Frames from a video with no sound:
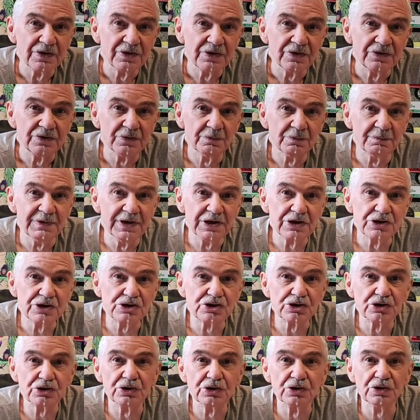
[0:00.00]
to make
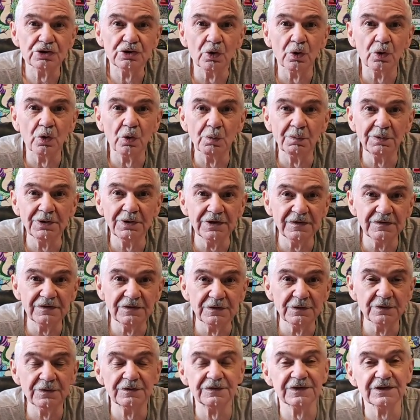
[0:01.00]
sure nobody's
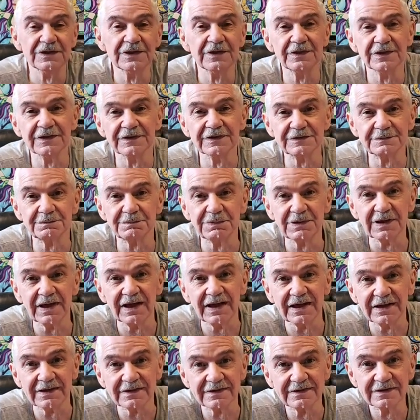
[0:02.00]
using this
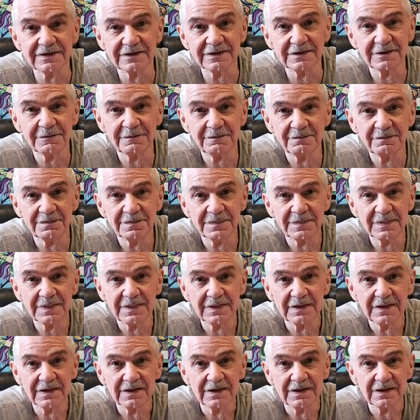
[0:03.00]
plant
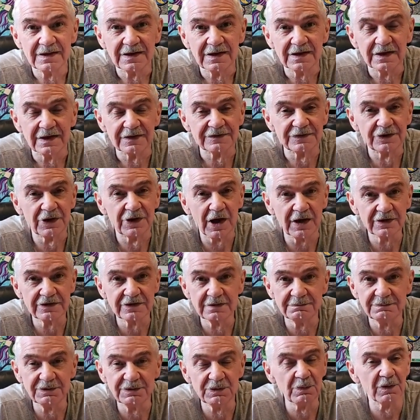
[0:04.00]
has got
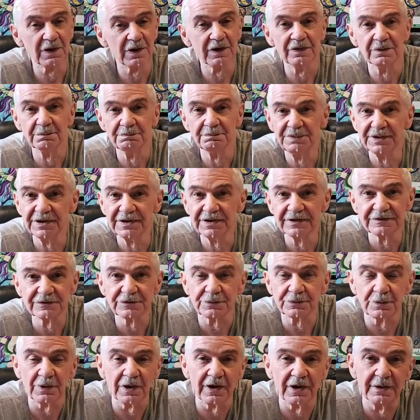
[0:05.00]
to be one of the biggest
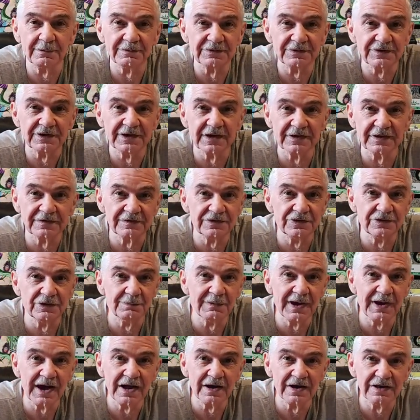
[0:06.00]
crimes against
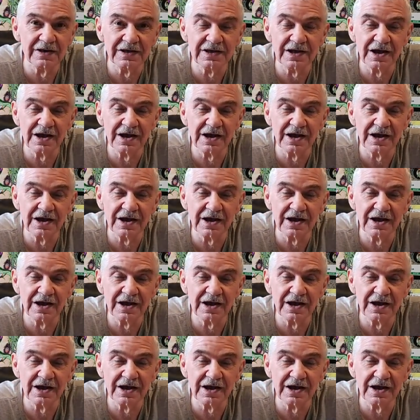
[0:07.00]
humanity